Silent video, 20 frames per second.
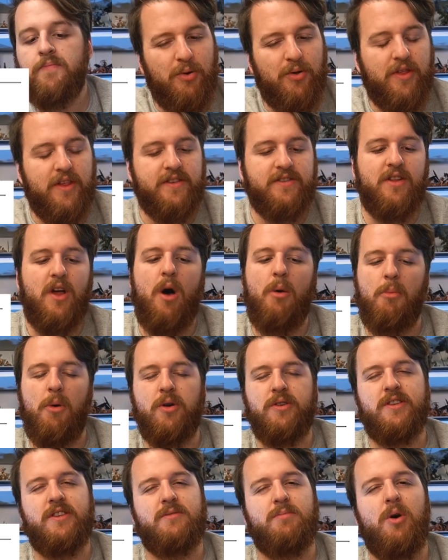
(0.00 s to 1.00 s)
But there's not
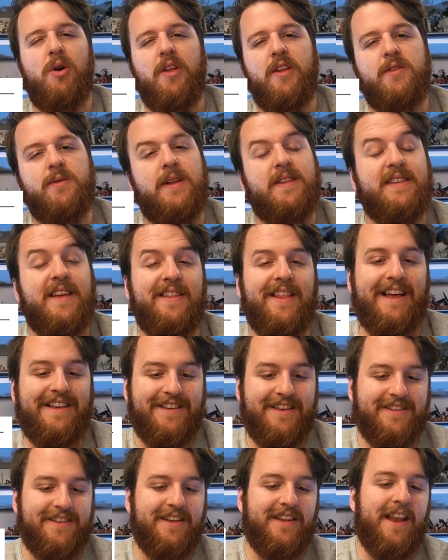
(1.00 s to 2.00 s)
much that's more than 20 unless
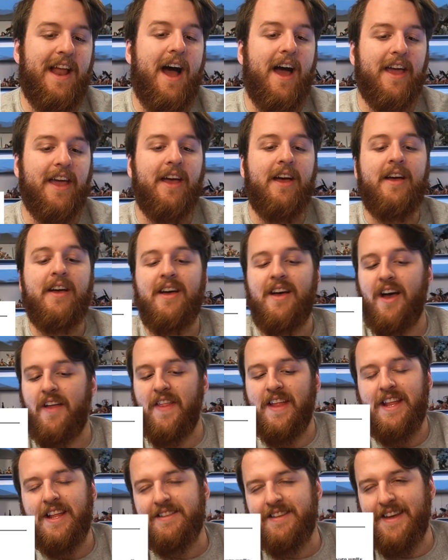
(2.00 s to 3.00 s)
it's a knight, and
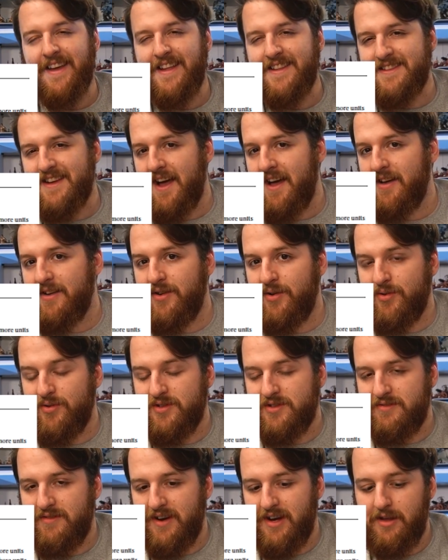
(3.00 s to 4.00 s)
then you're taking Titan
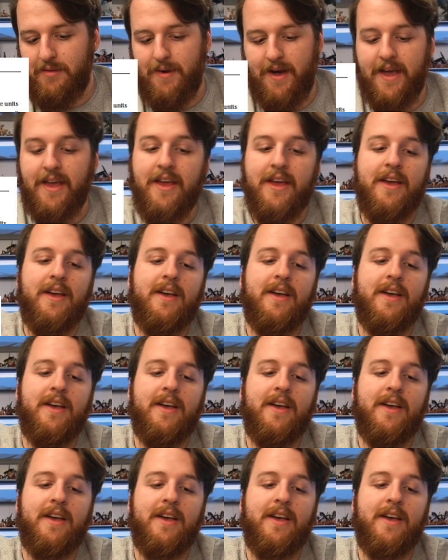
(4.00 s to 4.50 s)
Hunter anyway.